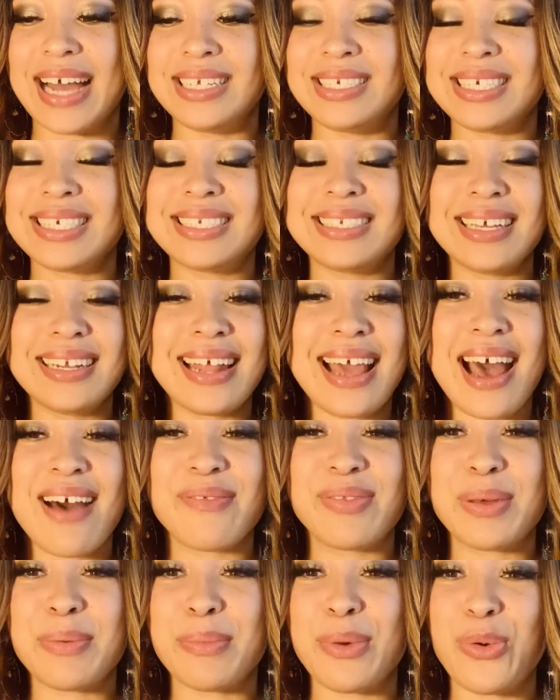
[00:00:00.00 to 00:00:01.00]
I just didn't
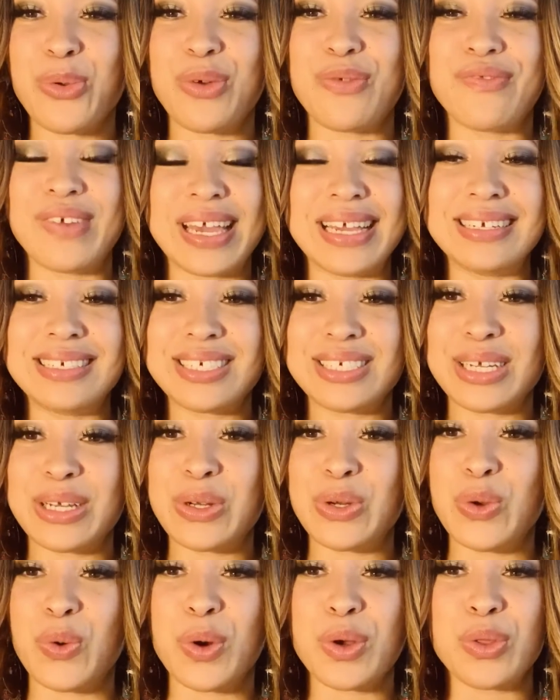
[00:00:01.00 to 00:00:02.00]
have the
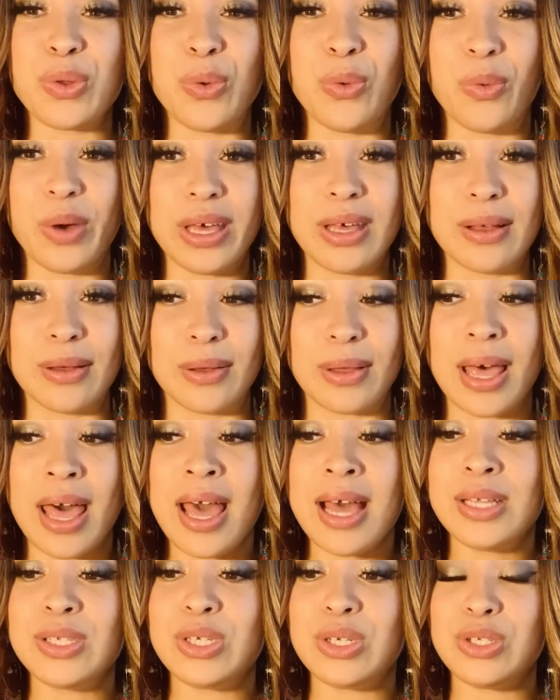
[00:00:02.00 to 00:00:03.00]
motivation nor the will
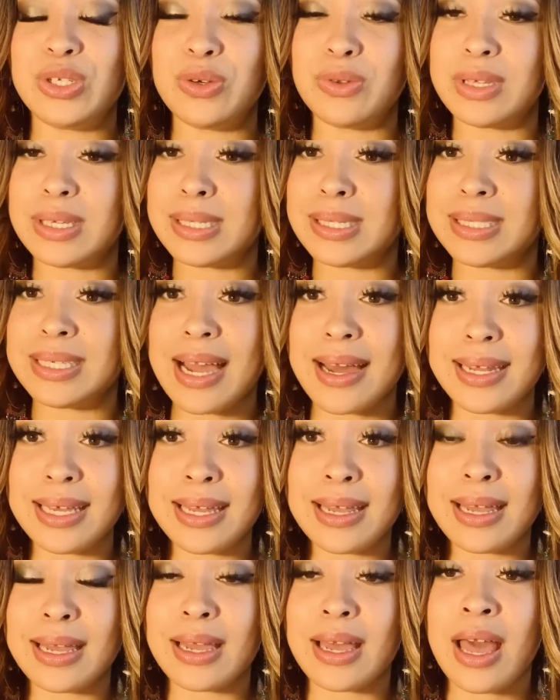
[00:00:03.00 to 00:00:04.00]
to do the
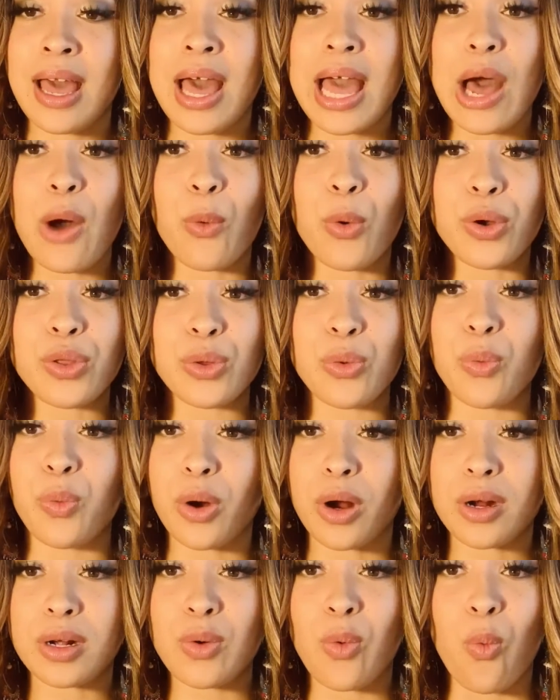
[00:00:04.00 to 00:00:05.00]
studying or the
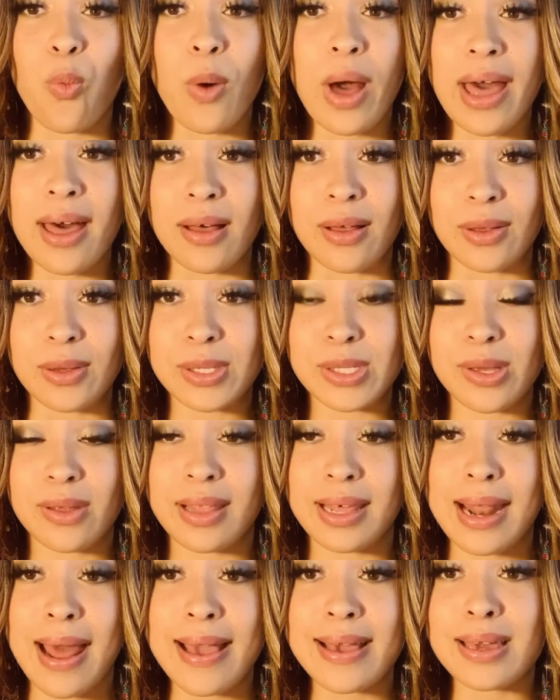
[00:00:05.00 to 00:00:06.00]
work well so
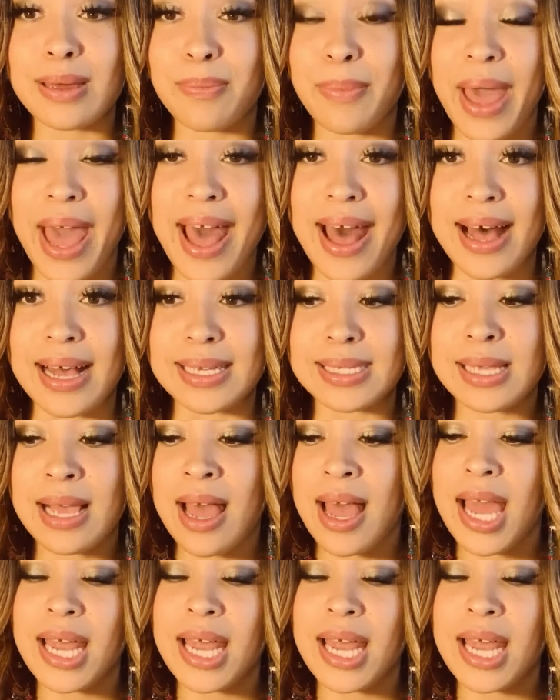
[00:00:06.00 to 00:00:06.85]
that I could pass.